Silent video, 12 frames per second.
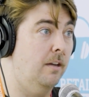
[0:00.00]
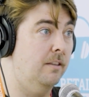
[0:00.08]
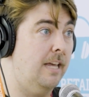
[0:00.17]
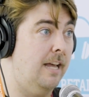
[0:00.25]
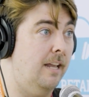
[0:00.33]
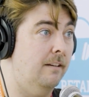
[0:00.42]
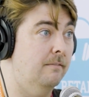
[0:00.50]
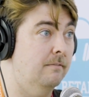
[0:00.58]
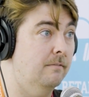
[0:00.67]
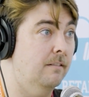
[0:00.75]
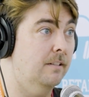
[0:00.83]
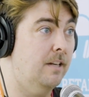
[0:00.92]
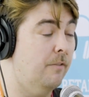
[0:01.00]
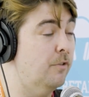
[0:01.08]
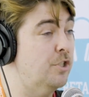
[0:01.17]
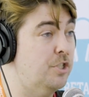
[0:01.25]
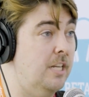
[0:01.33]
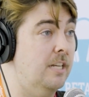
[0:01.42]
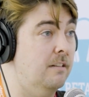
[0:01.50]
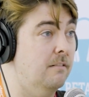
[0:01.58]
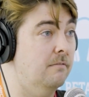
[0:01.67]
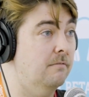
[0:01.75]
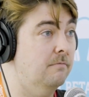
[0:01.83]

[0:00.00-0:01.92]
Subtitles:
that coverage didn't